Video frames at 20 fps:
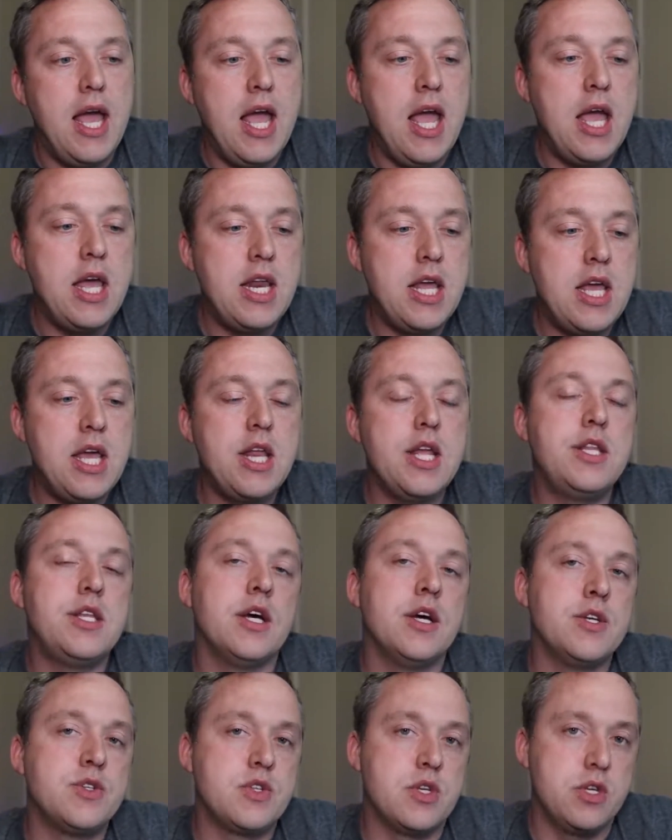And it
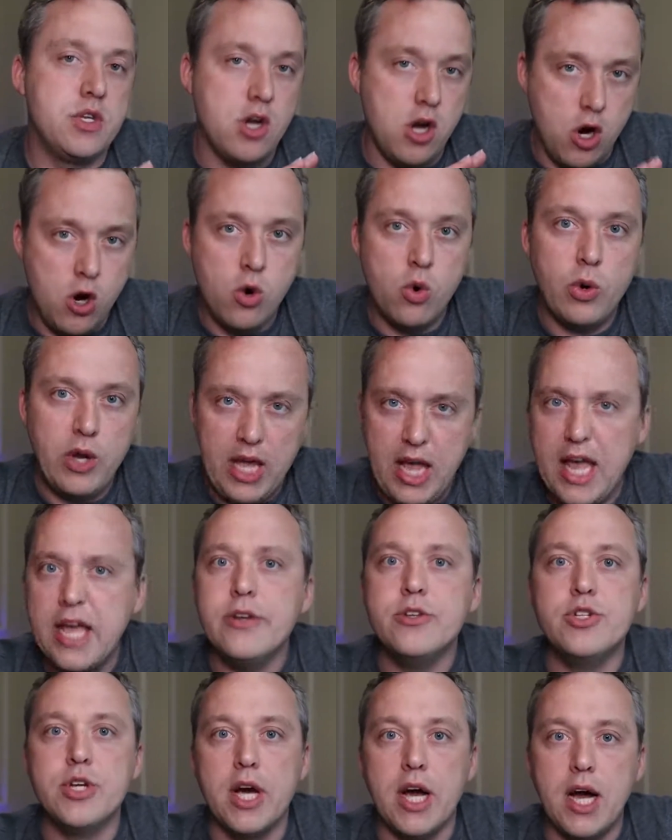does an
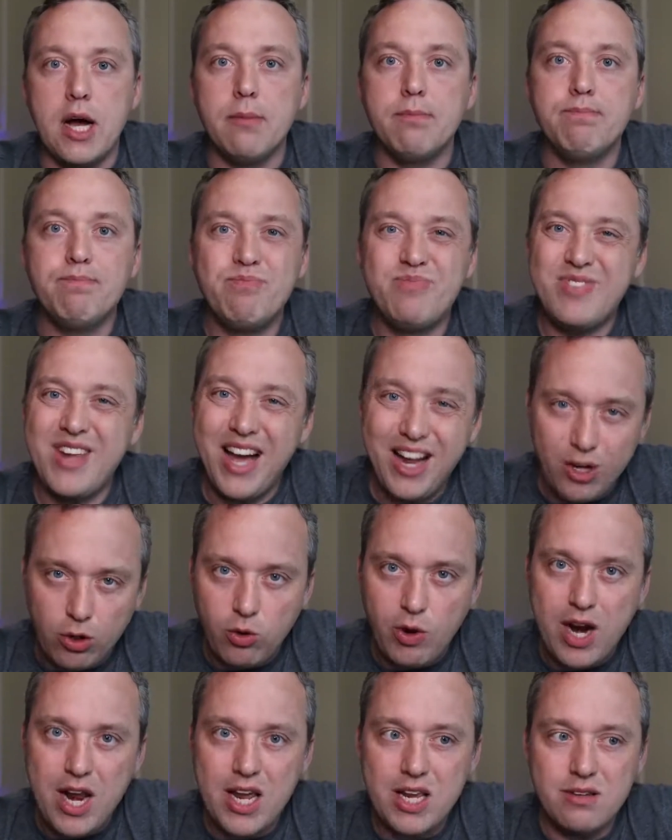okay job. Not
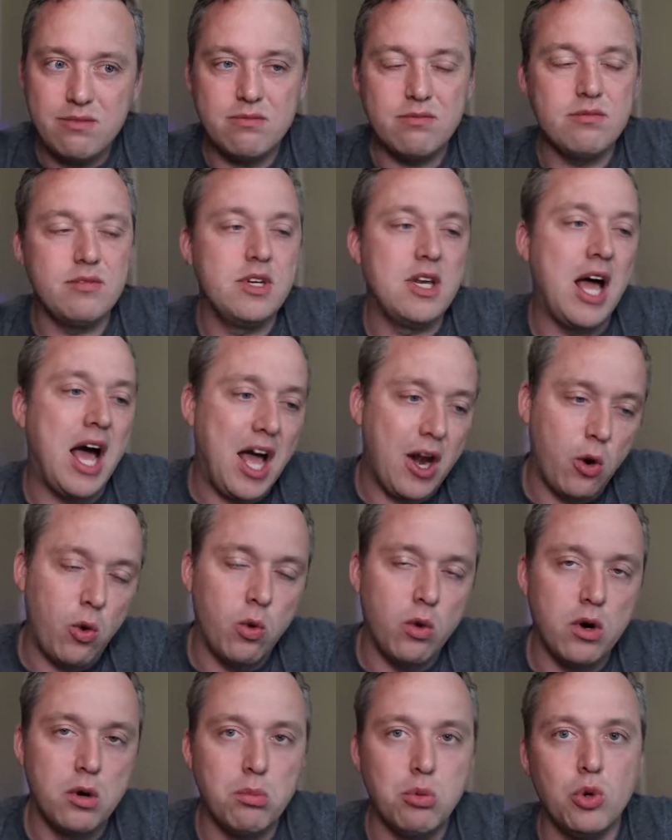great, not
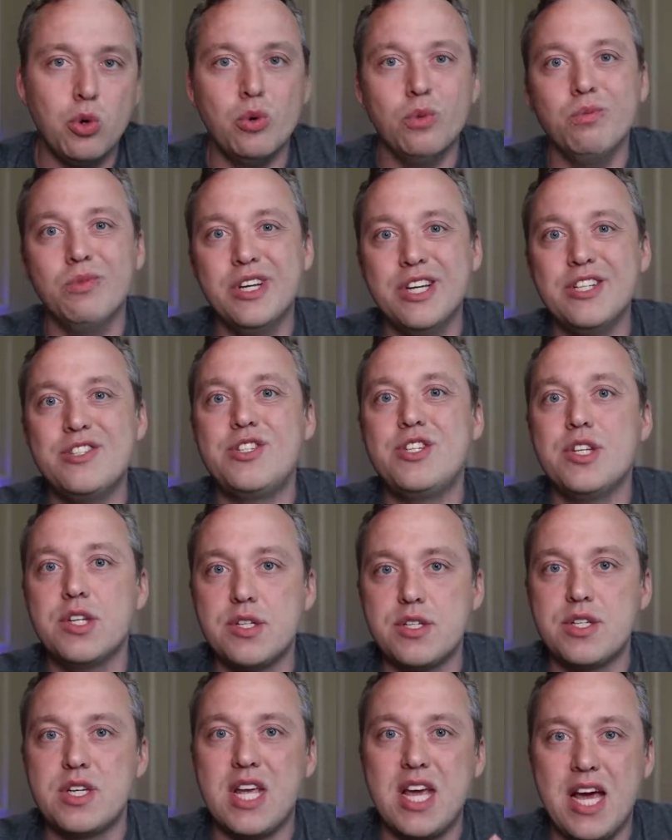horrible. It's
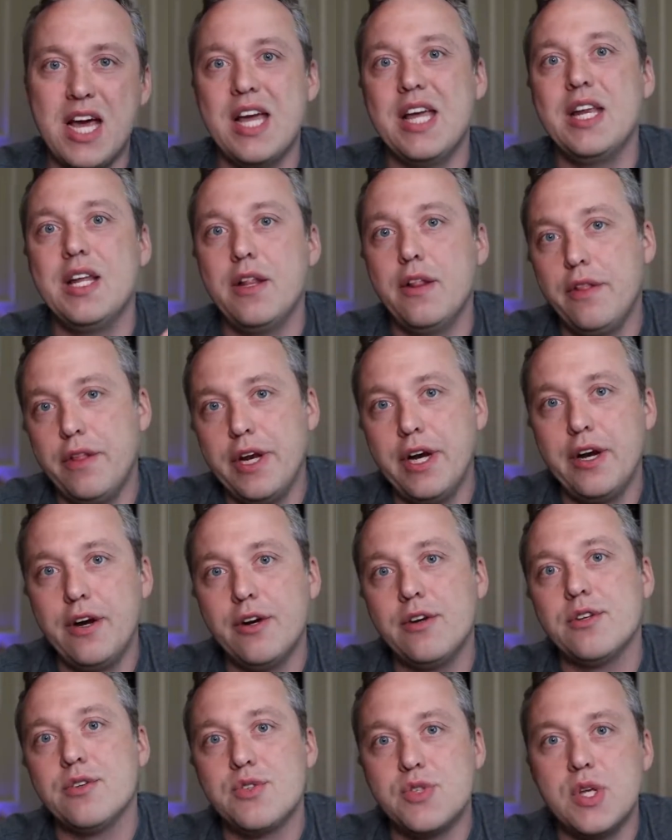just kind of
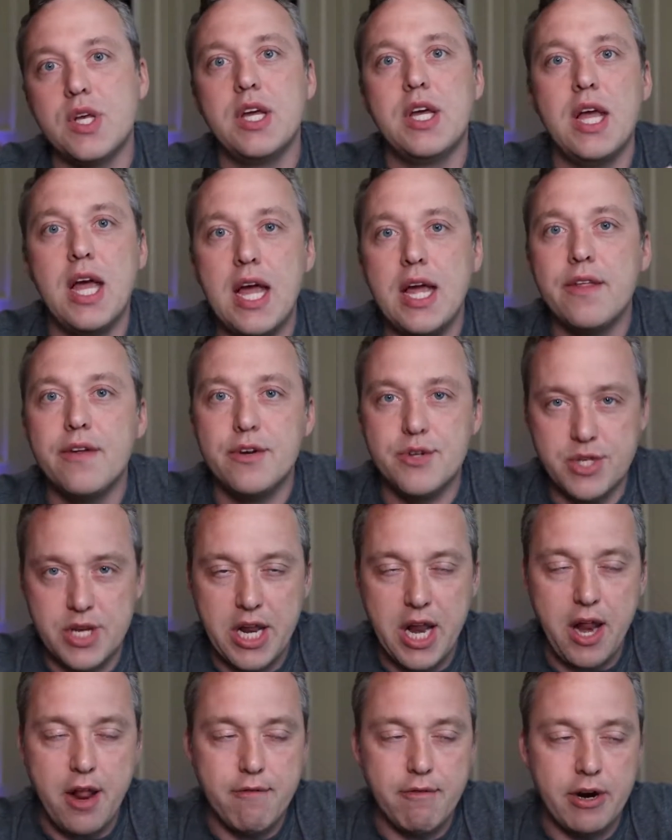there to say, hey, there's
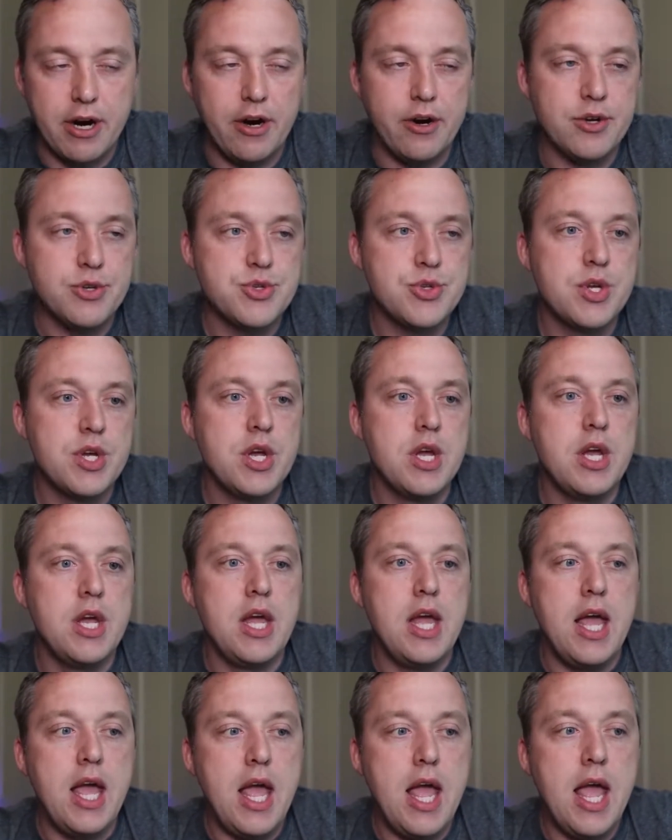an antivirus.
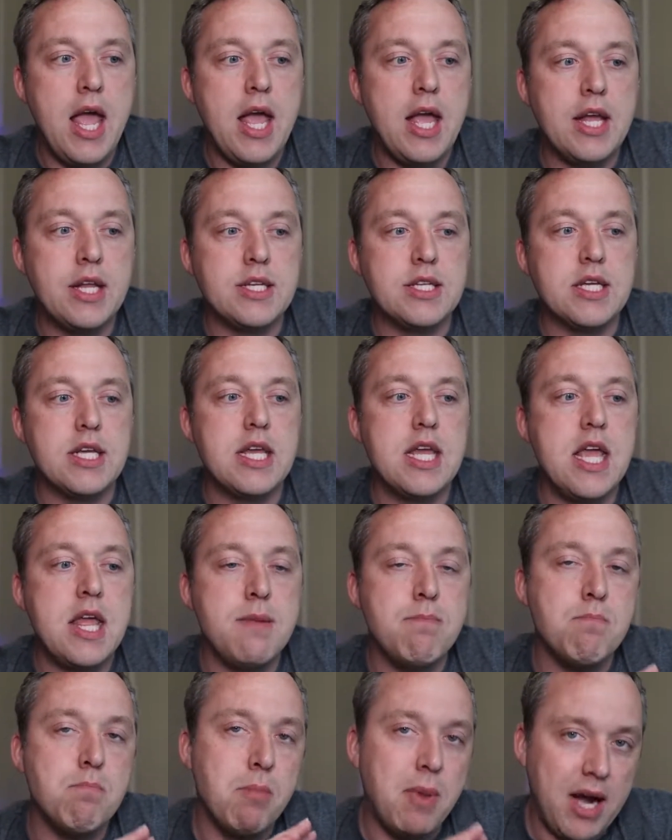And
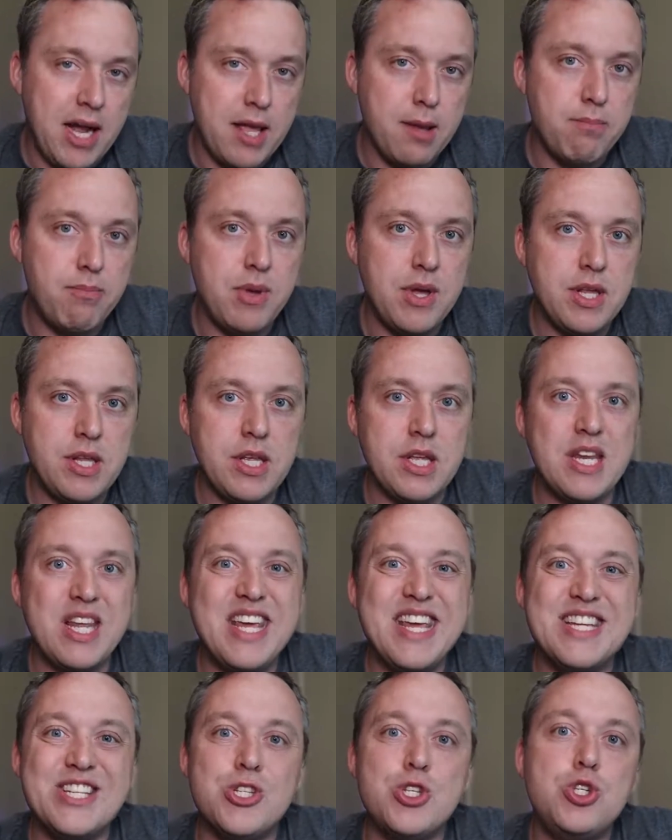in my
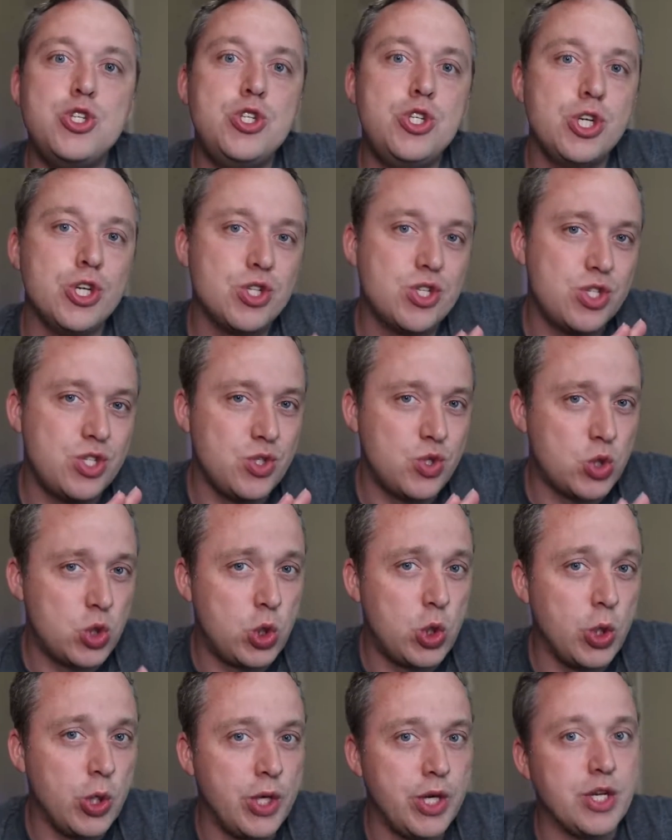opinion, it's just as
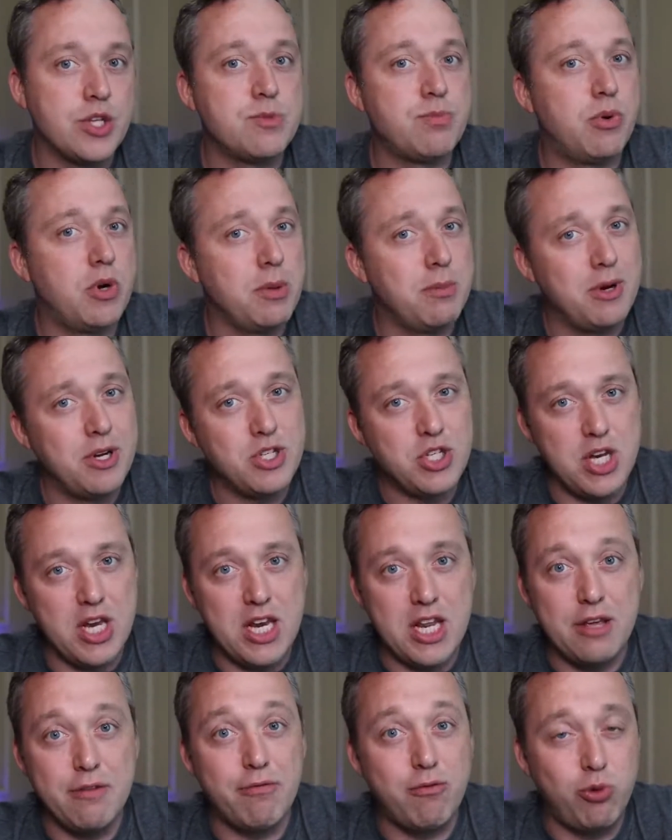good as pretty much
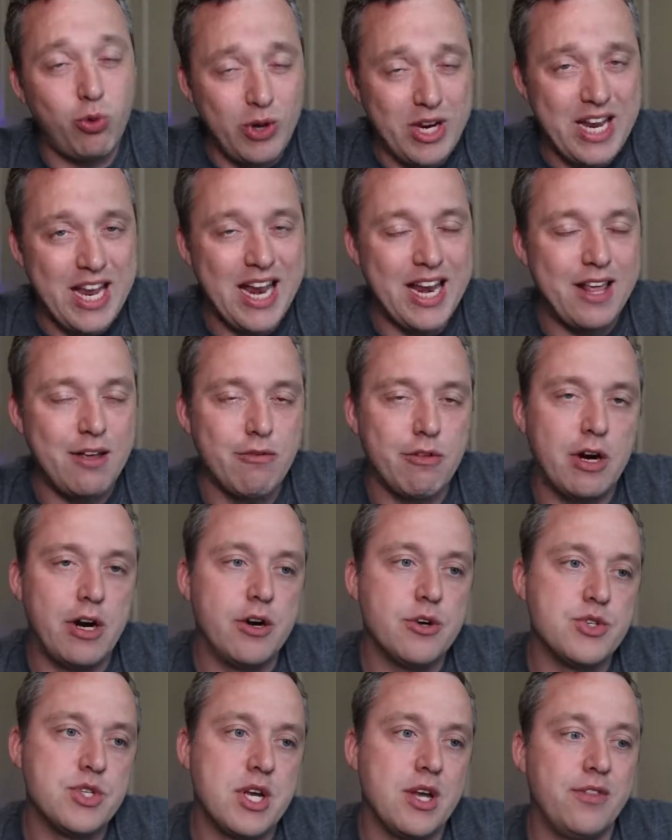any free
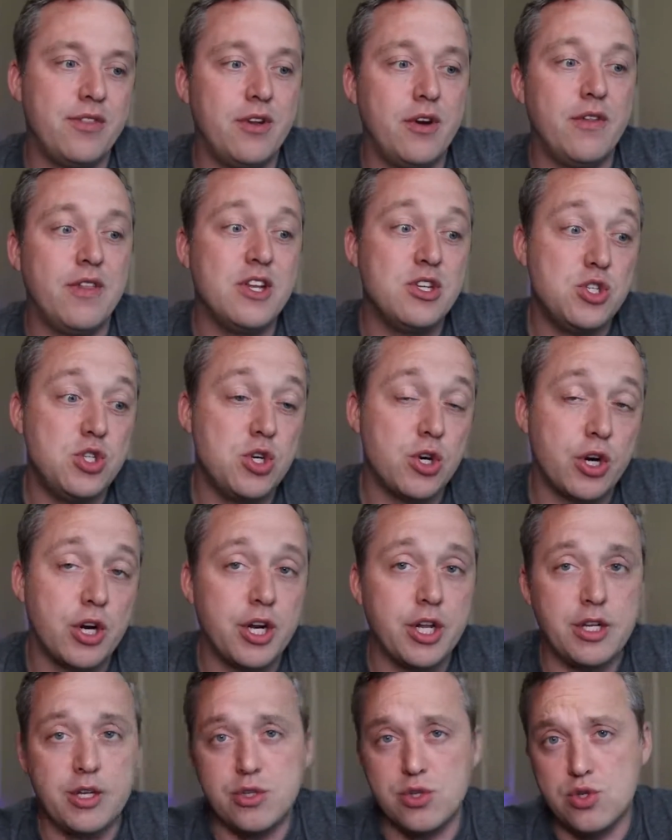antivirus out there that you're
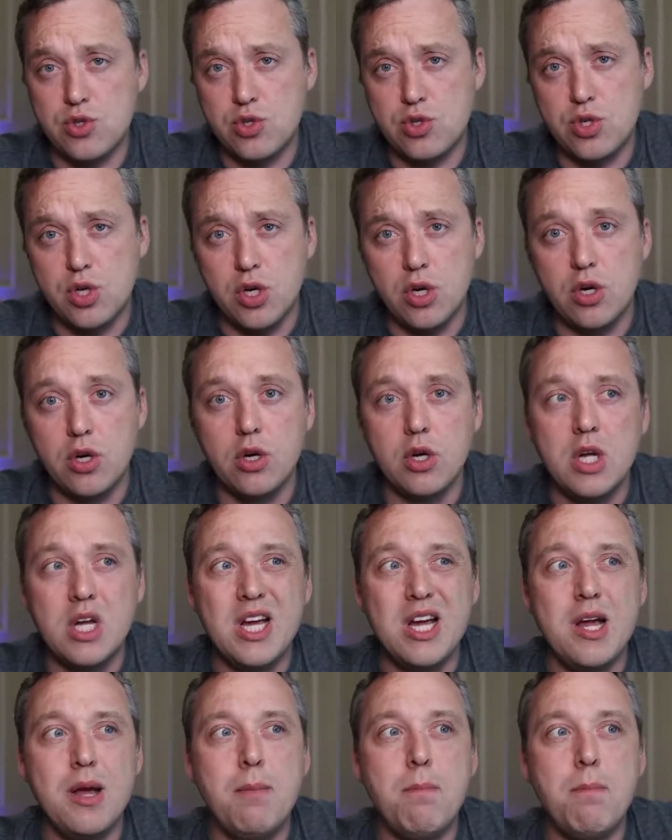going to install